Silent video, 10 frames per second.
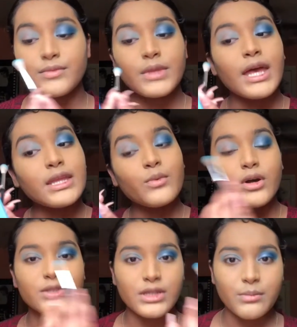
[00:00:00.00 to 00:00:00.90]
And then we're
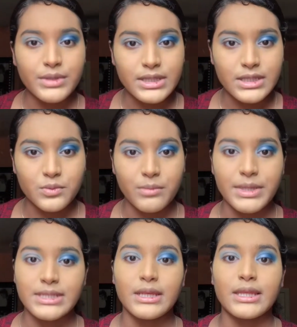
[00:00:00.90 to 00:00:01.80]
also gonna put this one
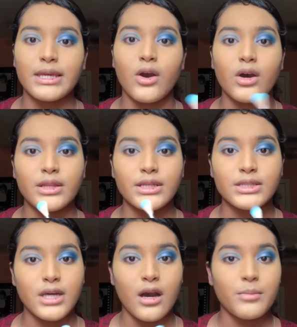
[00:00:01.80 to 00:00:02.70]
basically on the
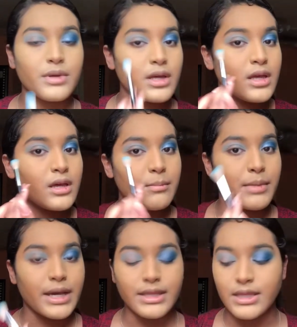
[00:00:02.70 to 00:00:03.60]
top
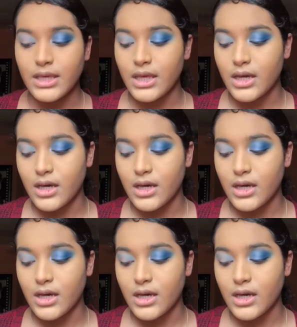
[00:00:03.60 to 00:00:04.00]
by the